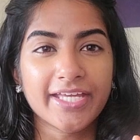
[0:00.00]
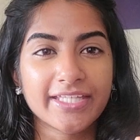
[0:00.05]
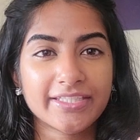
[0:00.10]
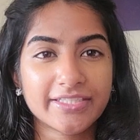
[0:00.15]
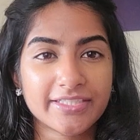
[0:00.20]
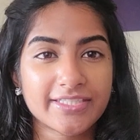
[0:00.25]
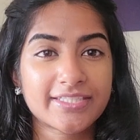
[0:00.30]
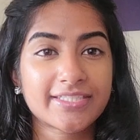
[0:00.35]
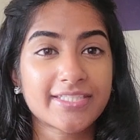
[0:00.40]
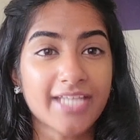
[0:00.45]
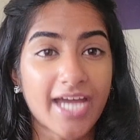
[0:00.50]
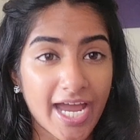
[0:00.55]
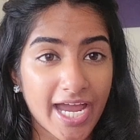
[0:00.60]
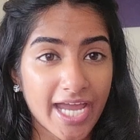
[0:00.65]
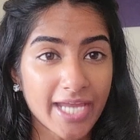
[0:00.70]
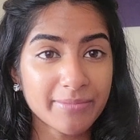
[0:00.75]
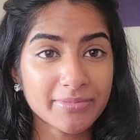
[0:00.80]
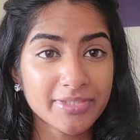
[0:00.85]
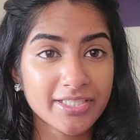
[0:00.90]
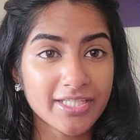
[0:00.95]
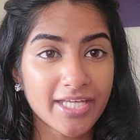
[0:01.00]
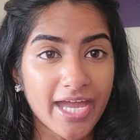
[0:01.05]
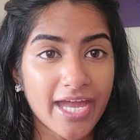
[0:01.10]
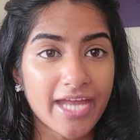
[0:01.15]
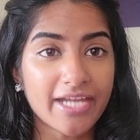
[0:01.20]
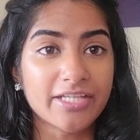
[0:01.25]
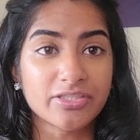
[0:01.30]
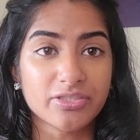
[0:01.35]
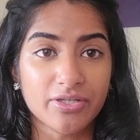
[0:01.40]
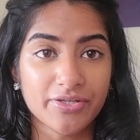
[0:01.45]
it's timed,
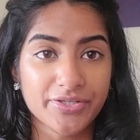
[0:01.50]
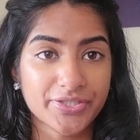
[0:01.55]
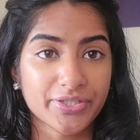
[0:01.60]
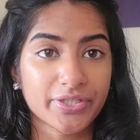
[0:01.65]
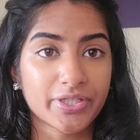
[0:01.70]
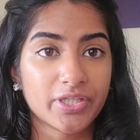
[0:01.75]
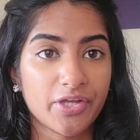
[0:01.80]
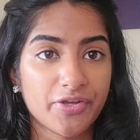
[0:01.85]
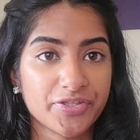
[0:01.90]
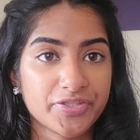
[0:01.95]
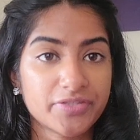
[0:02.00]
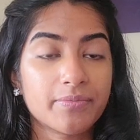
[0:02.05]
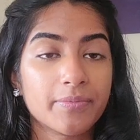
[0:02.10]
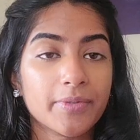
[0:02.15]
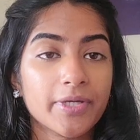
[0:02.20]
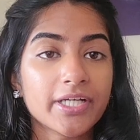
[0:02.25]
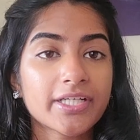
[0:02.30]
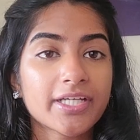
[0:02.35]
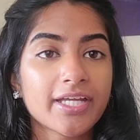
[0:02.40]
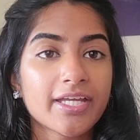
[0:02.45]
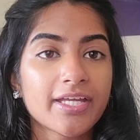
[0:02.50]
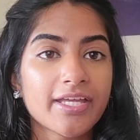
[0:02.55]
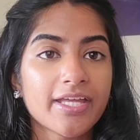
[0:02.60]
and it's also closed book.